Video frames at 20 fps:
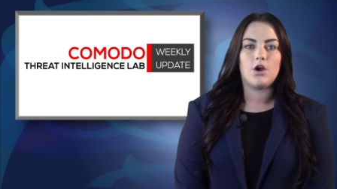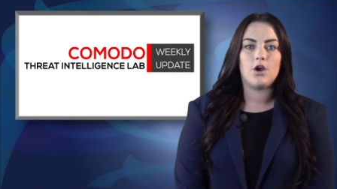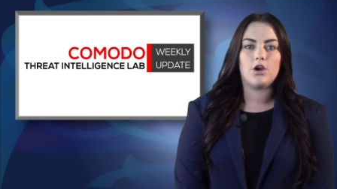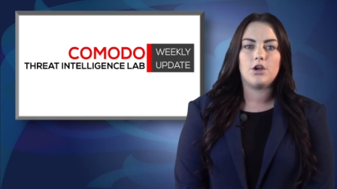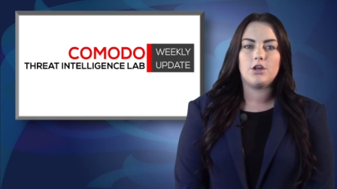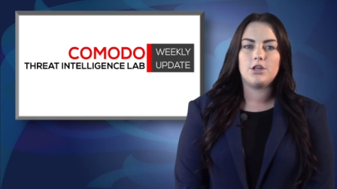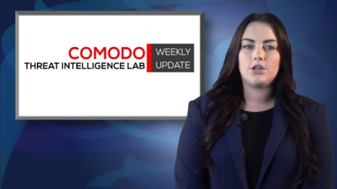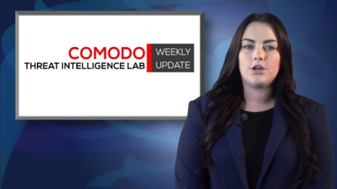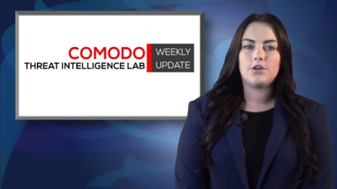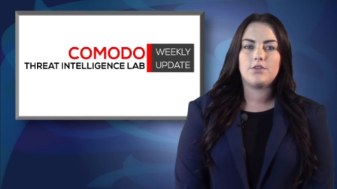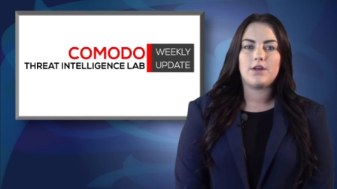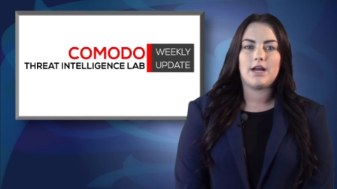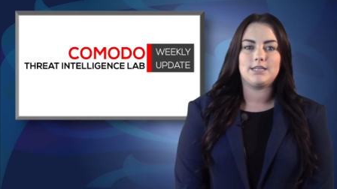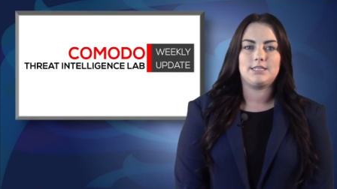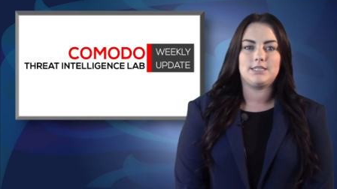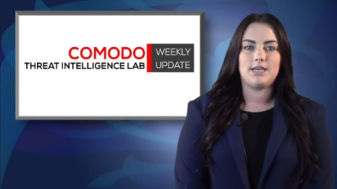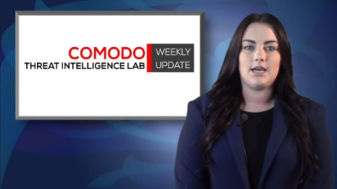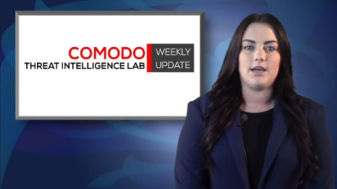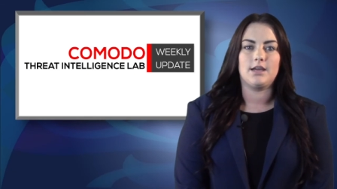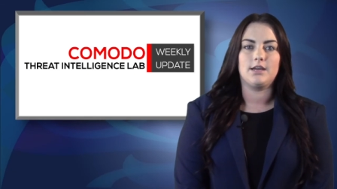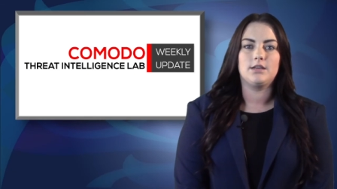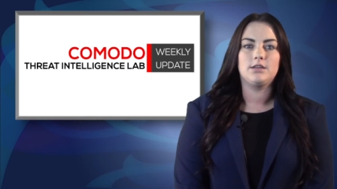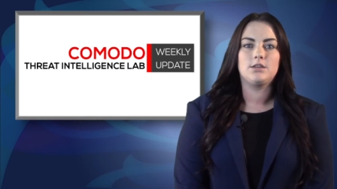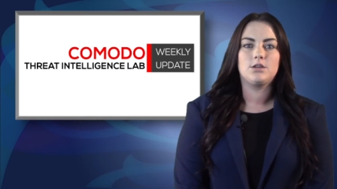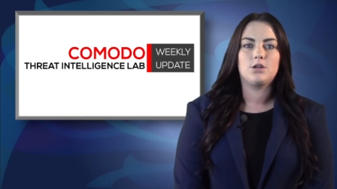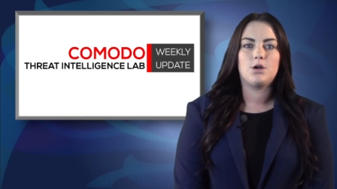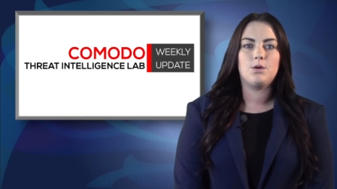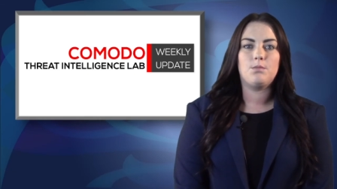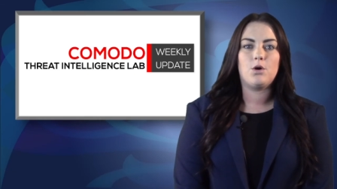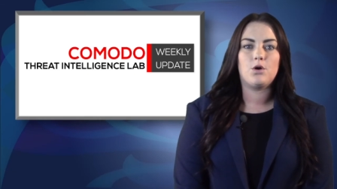Earlier that day,
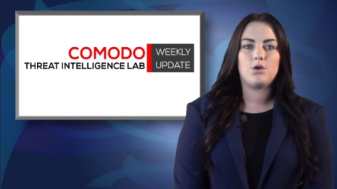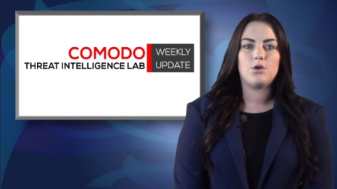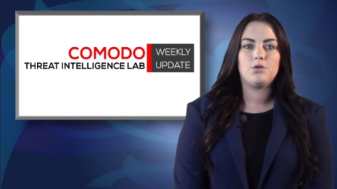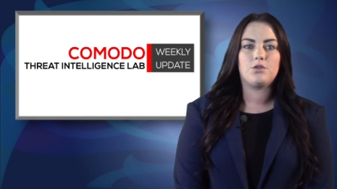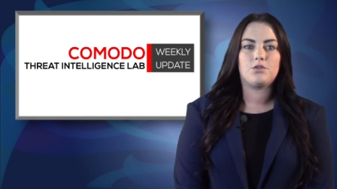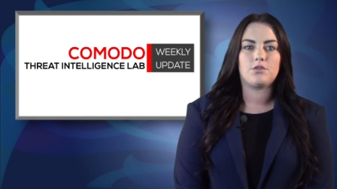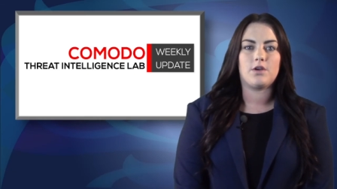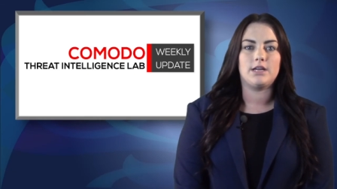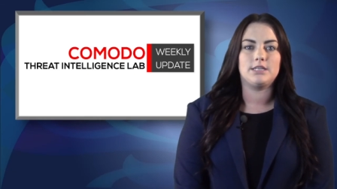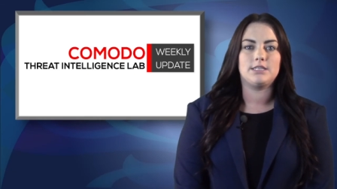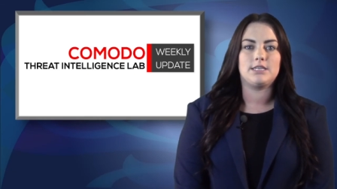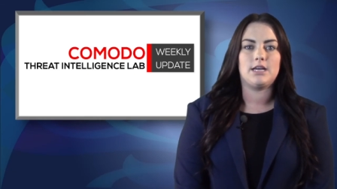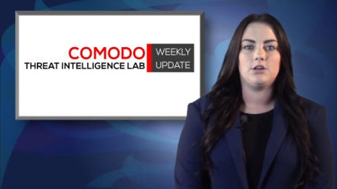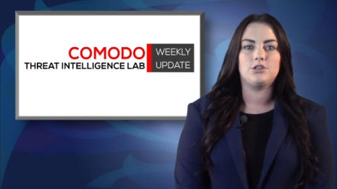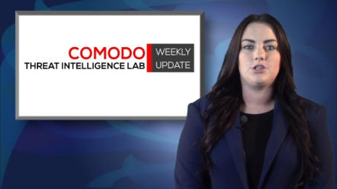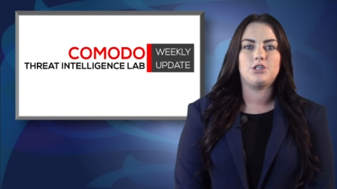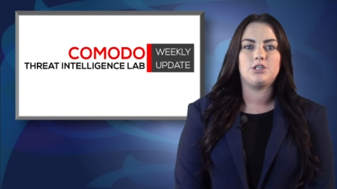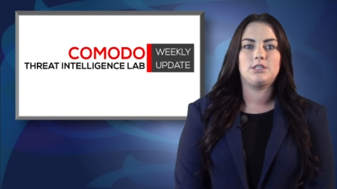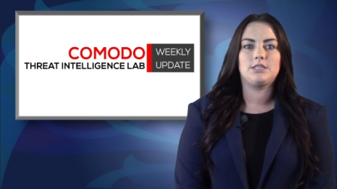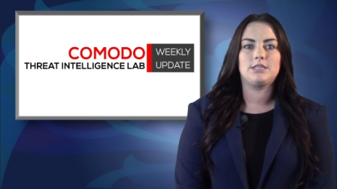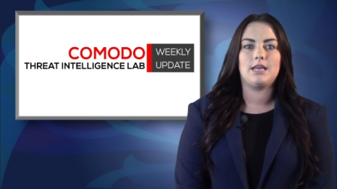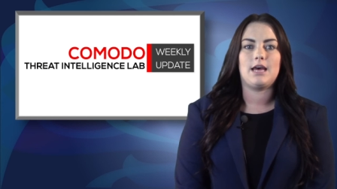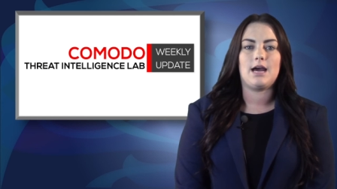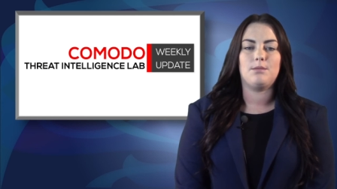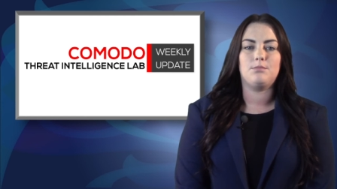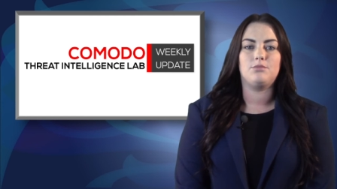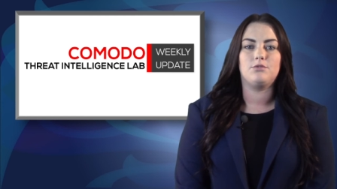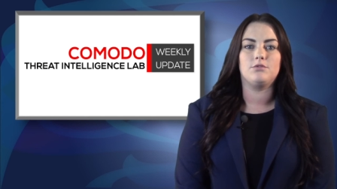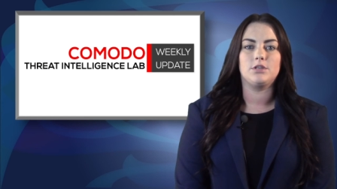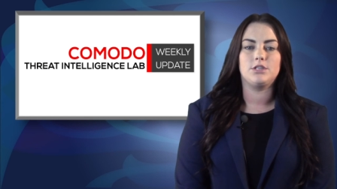Comodo Threat Intelligence
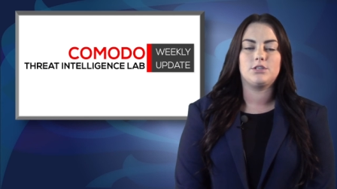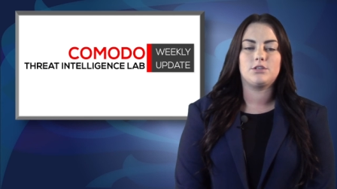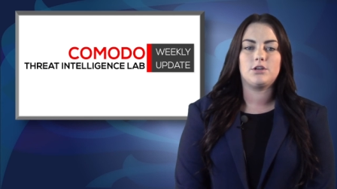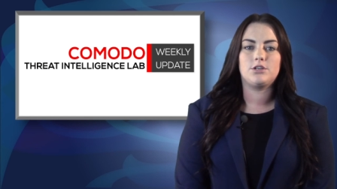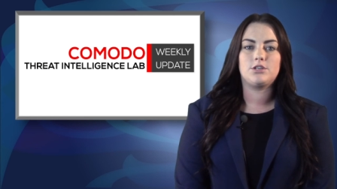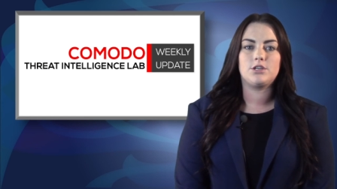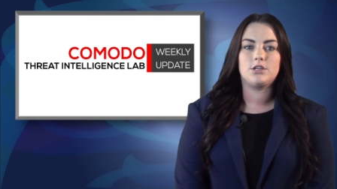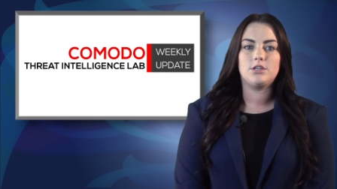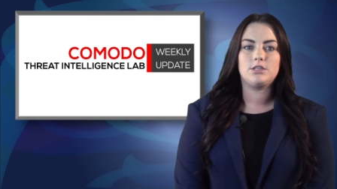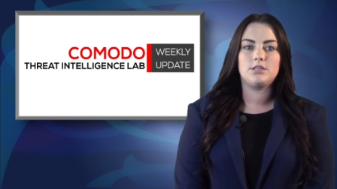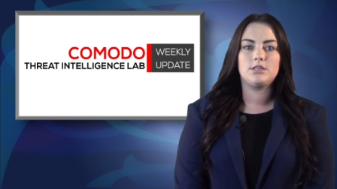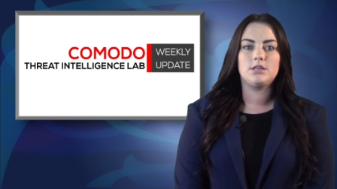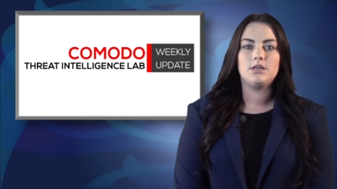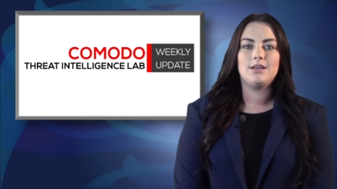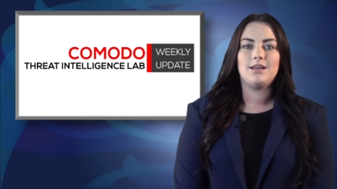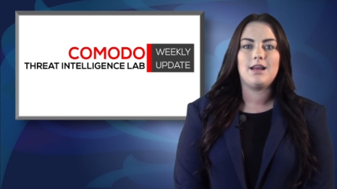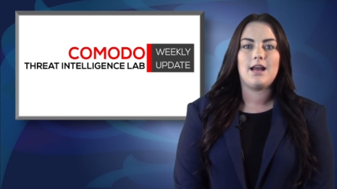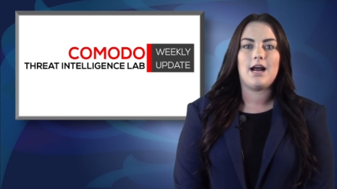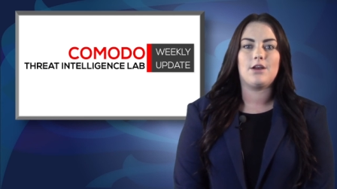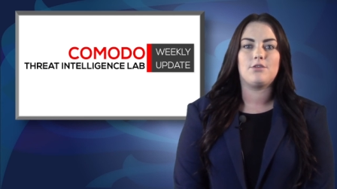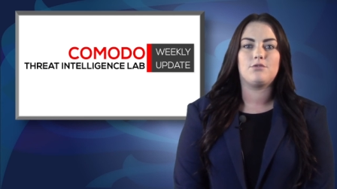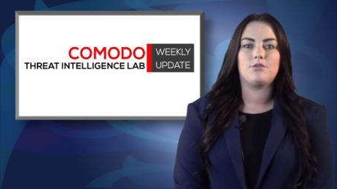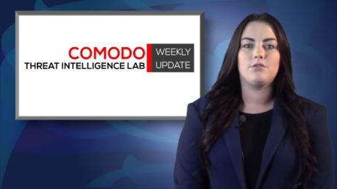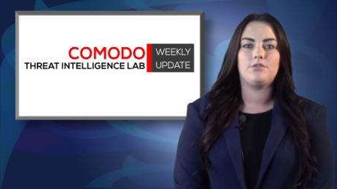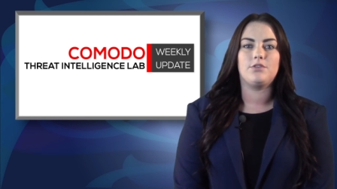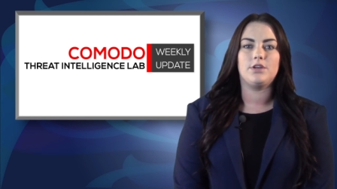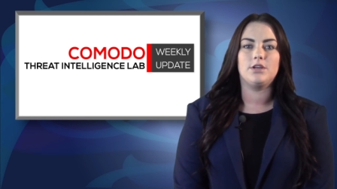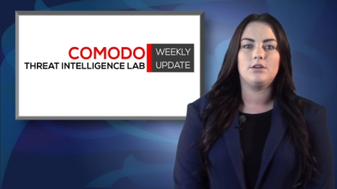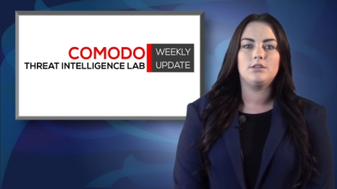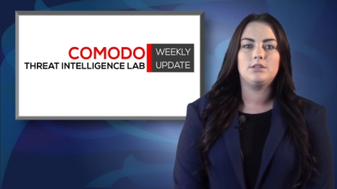Lab researchers had
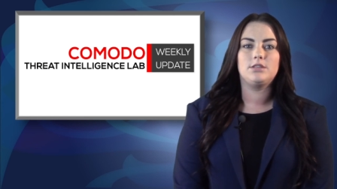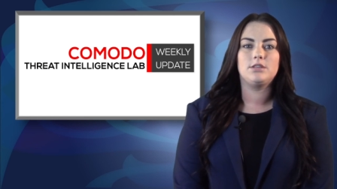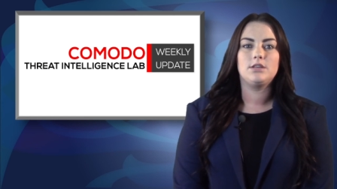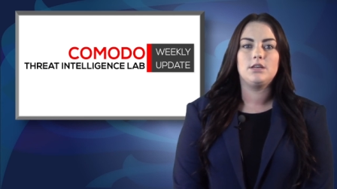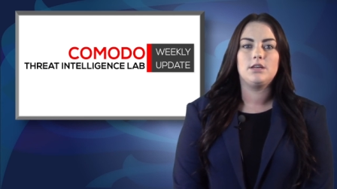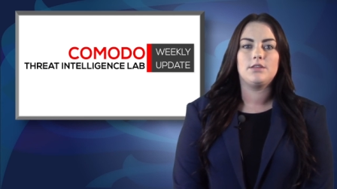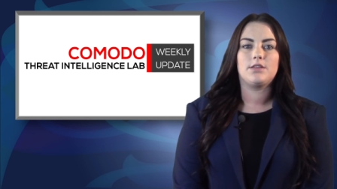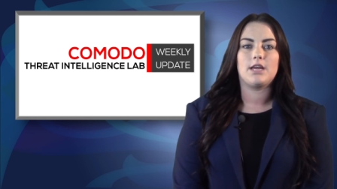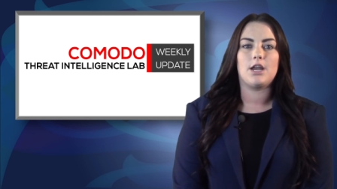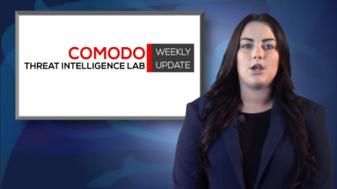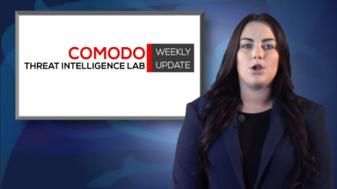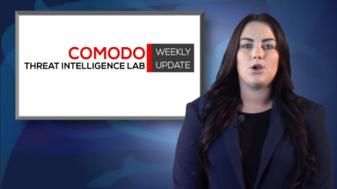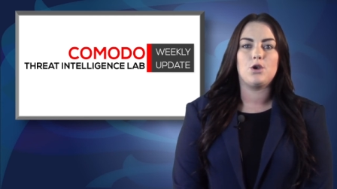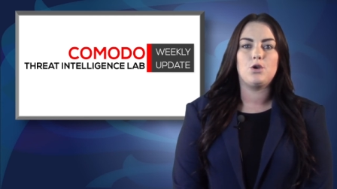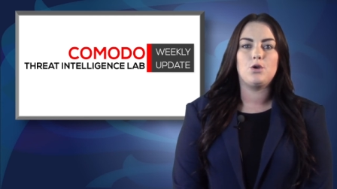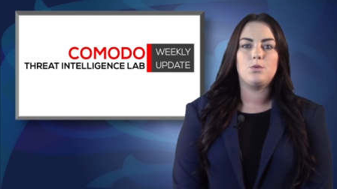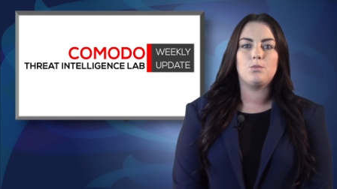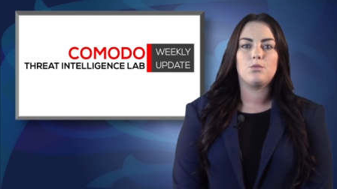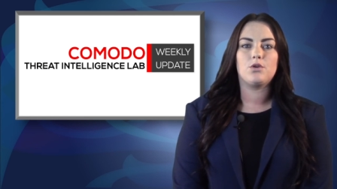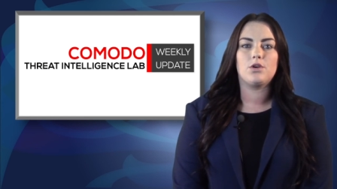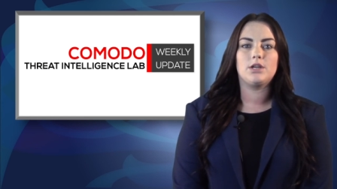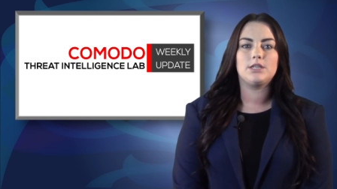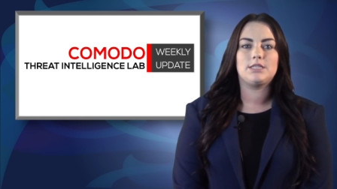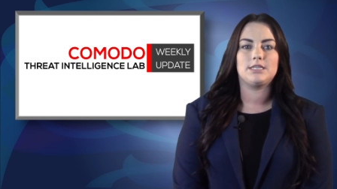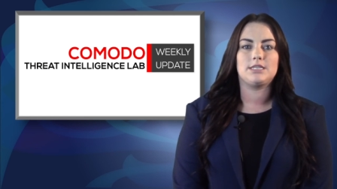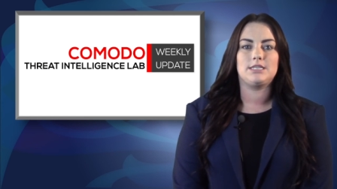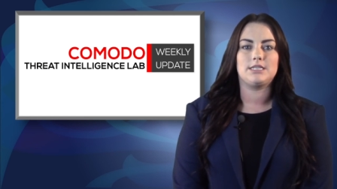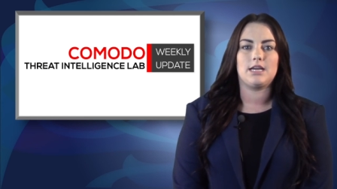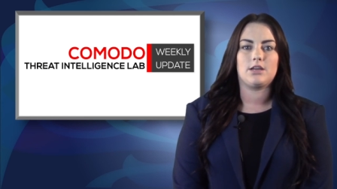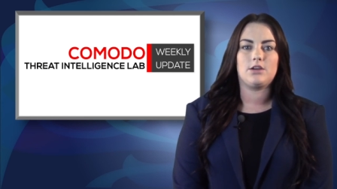revealed that numerous
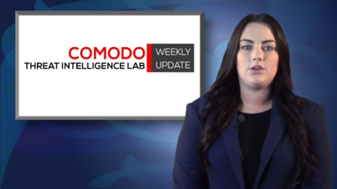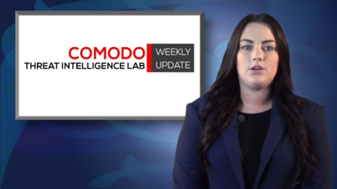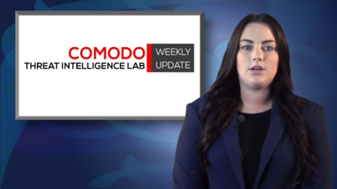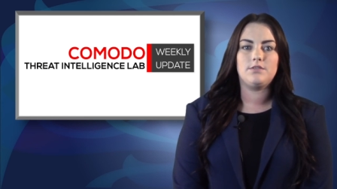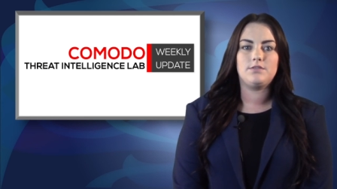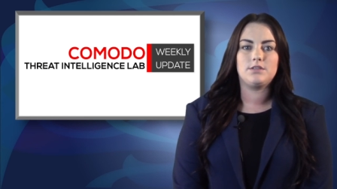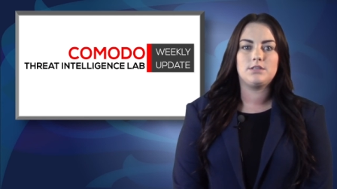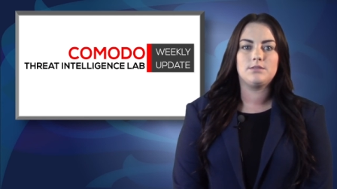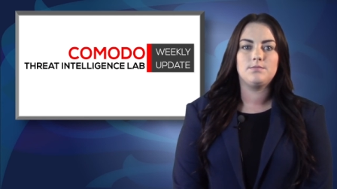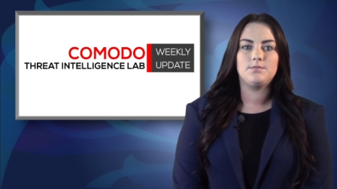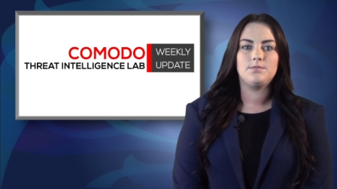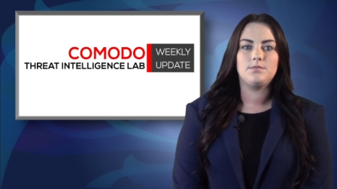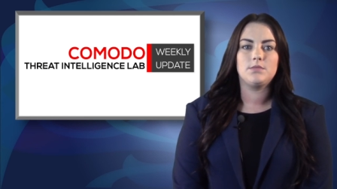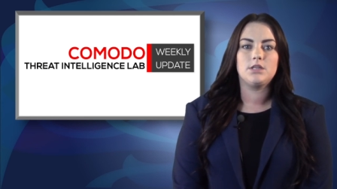executives,